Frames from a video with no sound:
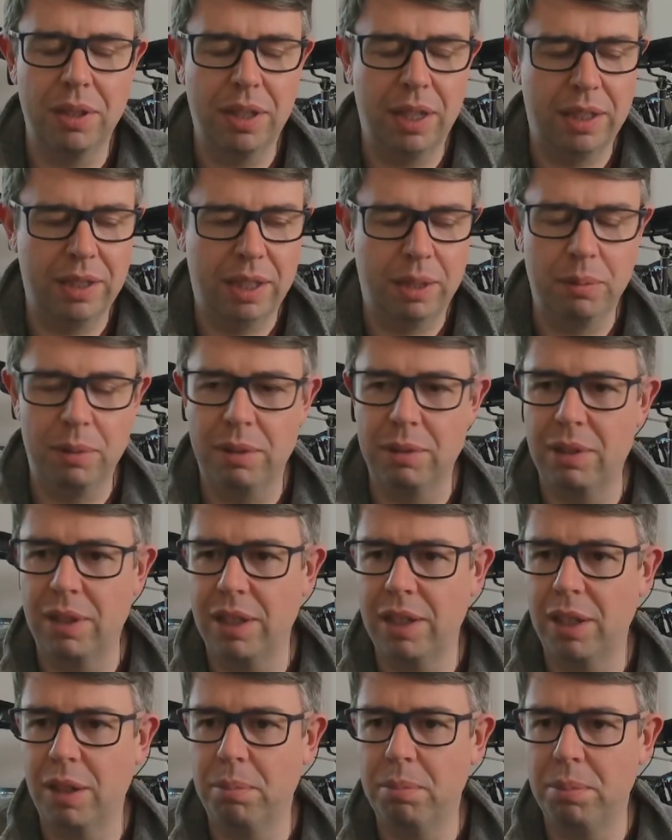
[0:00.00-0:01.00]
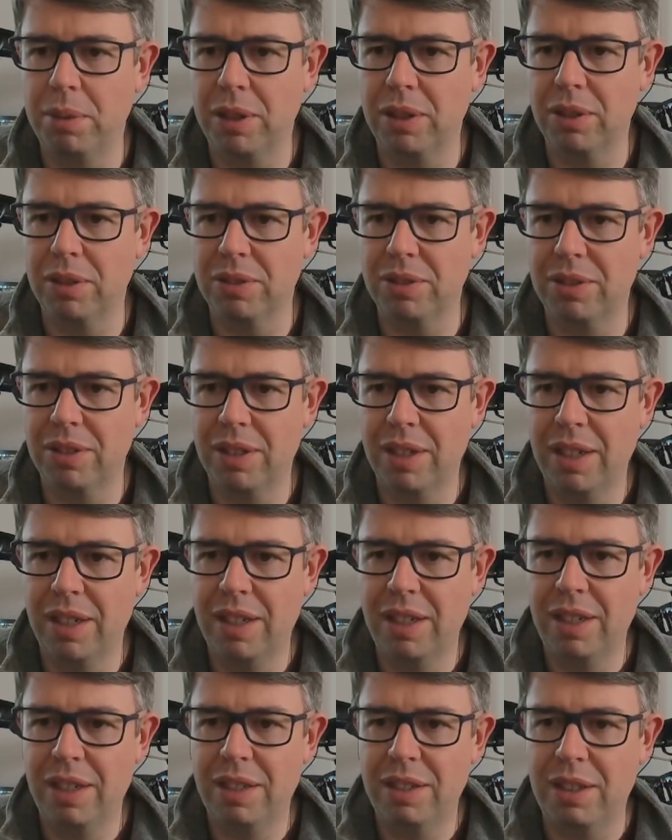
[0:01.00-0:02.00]
and they will line up because
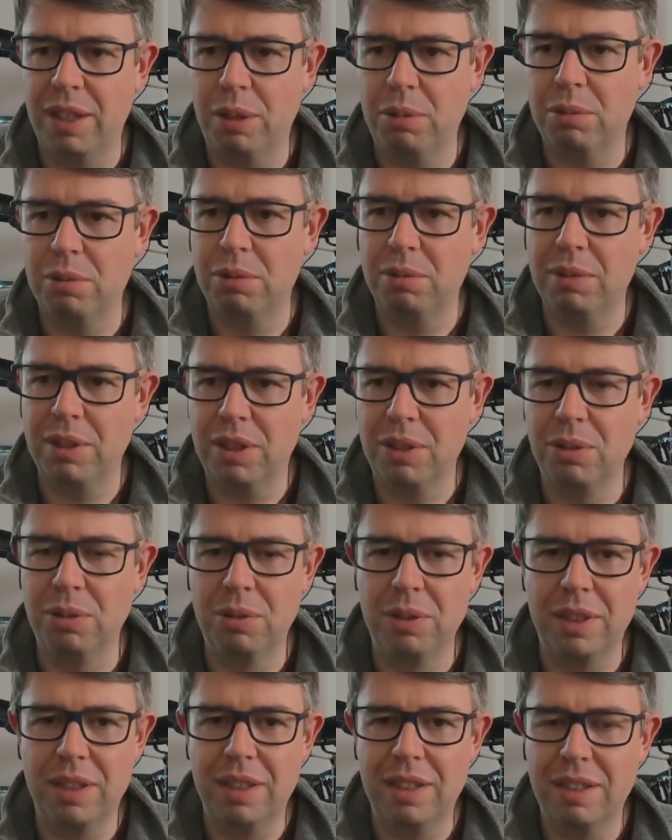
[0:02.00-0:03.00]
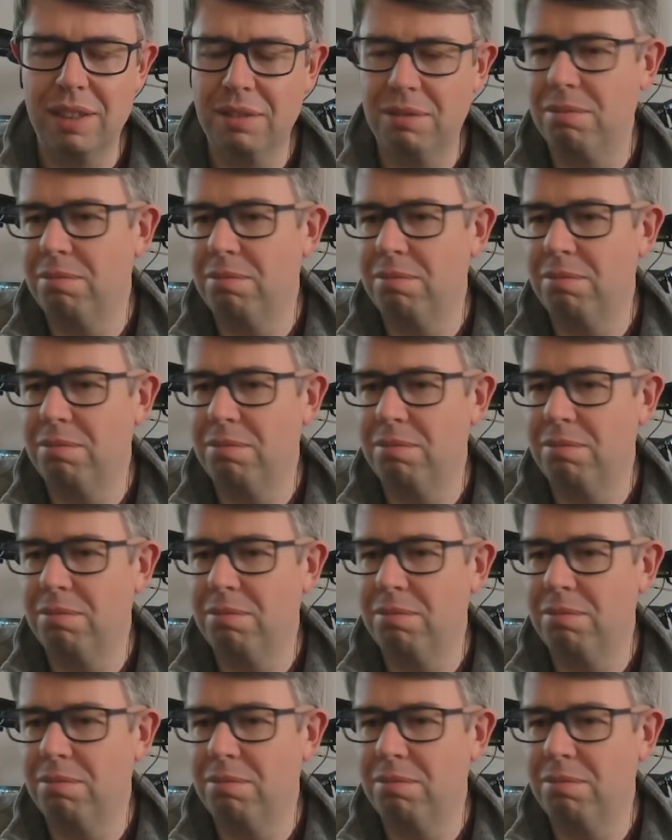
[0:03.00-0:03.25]
they were all recorded,